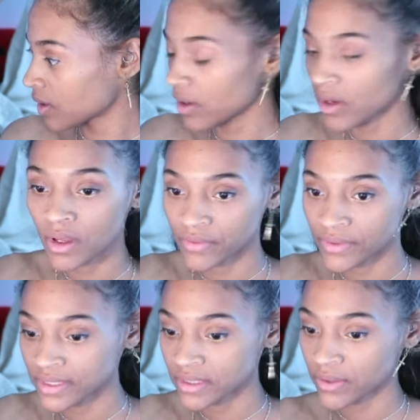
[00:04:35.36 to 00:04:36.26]
All right,
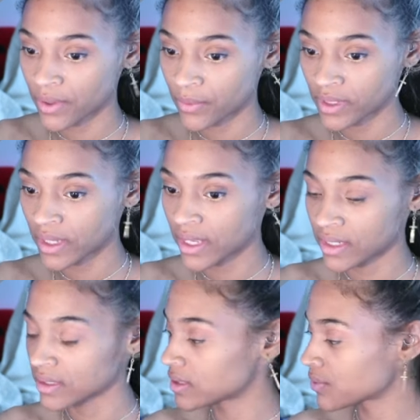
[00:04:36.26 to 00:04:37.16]
so I went ahead and
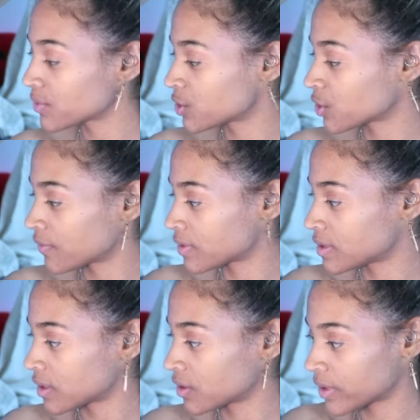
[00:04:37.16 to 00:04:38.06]
switched over to
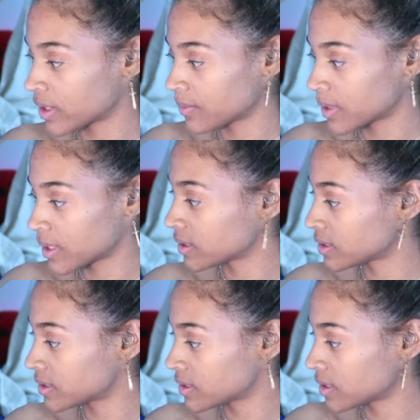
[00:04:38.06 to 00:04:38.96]
Krita
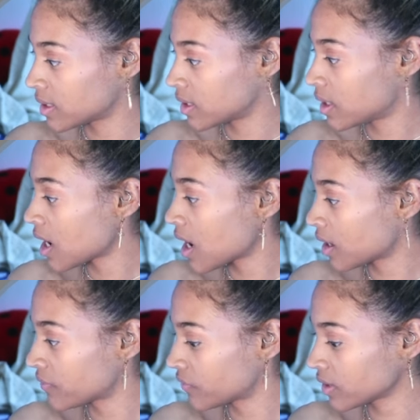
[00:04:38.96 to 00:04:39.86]
because I
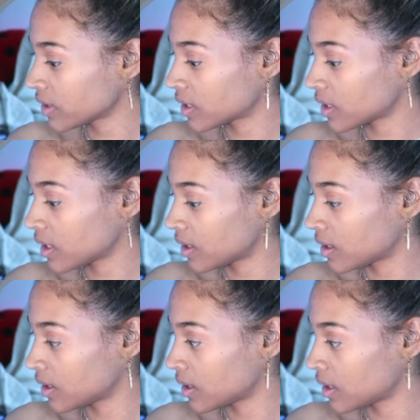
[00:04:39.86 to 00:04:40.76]
feel like
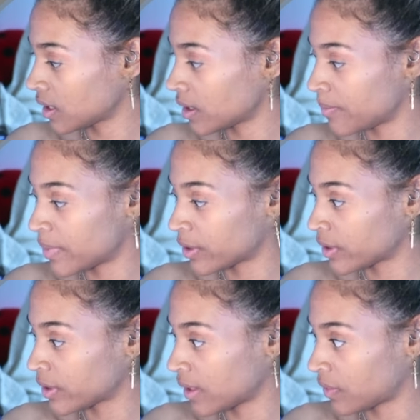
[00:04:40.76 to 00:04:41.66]
I am better
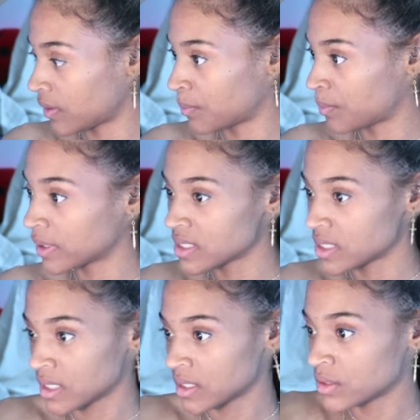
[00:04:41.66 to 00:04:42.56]
at the
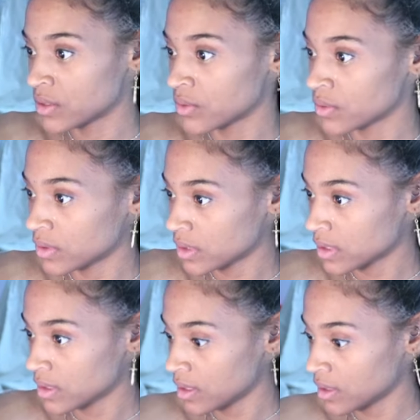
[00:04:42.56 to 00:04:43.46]
blending tools
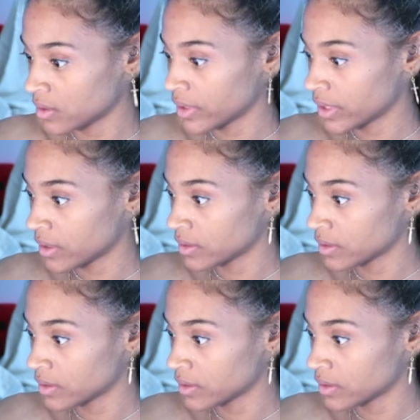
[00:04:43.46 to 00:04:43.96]
in Krita.